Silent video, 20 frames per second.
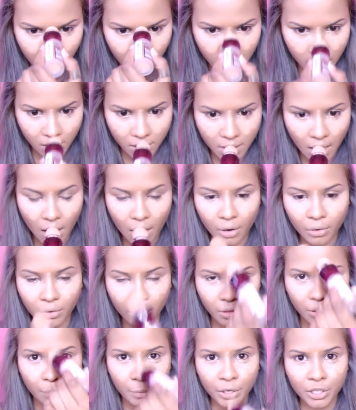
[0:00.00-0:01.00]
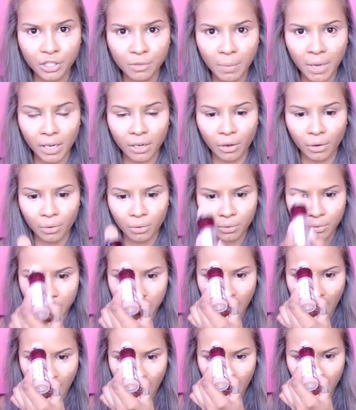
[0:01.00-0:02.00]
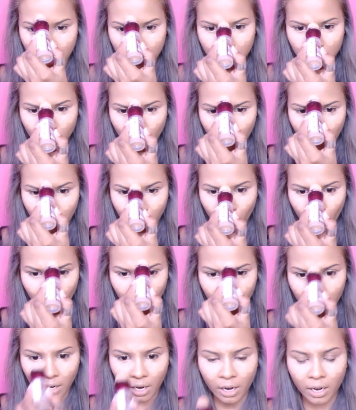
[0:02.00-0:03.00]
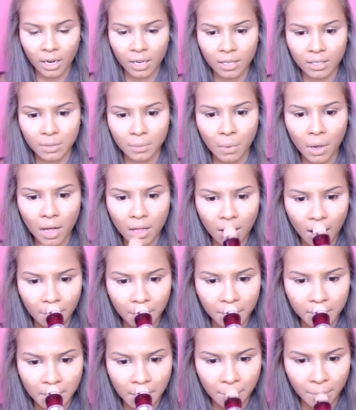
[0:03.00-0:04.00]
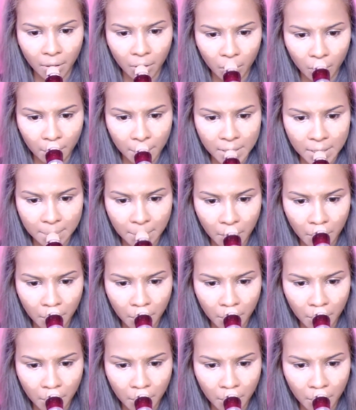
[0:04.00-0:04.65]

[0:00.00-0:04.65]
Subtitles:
Down the bridge of my nose and on my forehead area as well. I put some on my Cupid's bow.